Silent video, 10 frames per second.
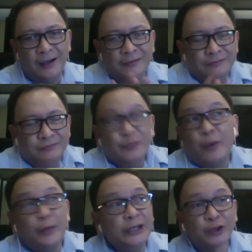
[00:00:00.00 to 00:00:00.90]
That's why
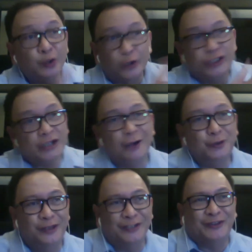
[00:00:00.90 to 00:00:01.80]
we need to reach out to
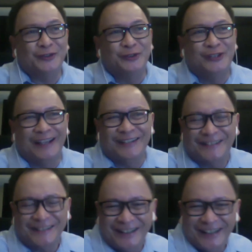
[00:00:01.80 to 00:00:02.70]
the
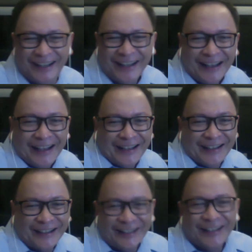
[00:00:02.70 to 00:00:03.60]
students.
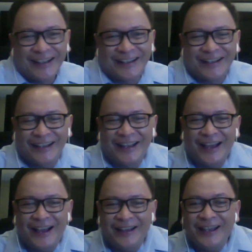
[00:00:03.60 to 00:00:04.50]

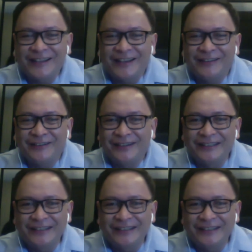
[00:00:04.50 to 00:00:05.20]
Yes, I do agree.